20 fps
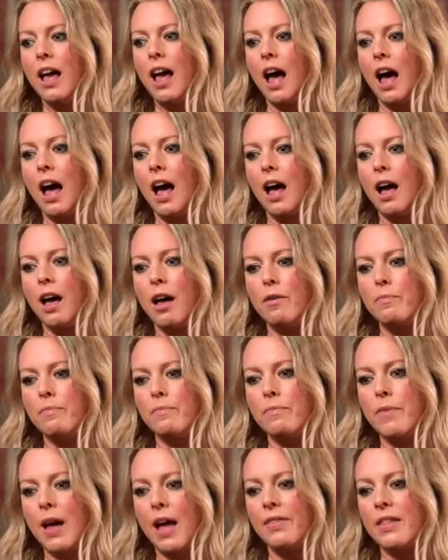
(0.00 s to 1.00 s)

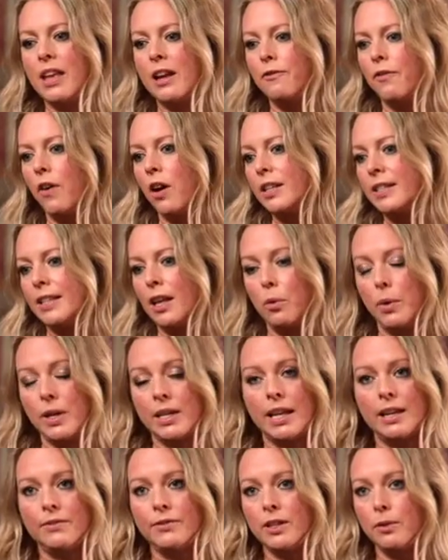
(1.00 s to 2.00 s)
And the advice I would
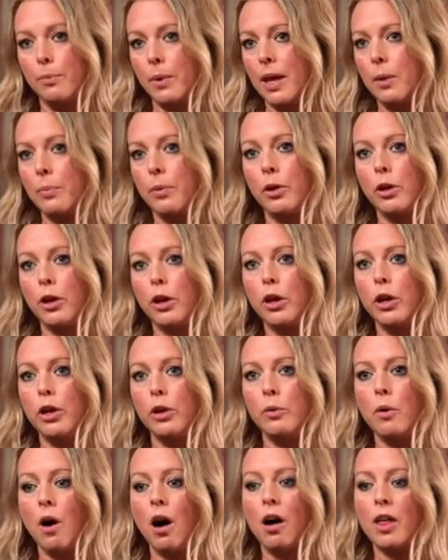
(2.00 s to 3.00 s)
give to people
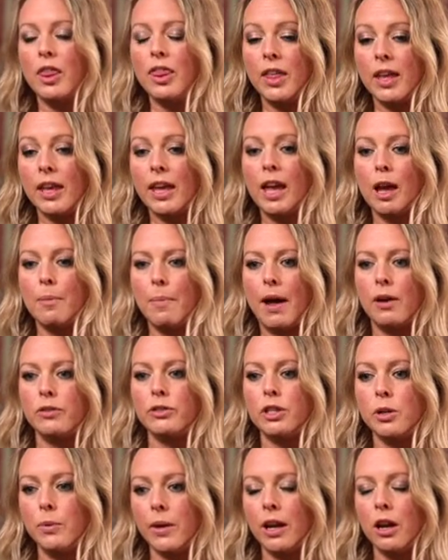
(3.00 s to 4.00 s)
who are thinking about
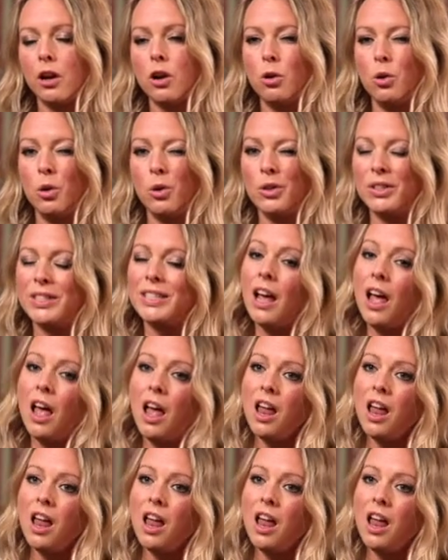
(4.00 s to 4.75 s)
doing a course,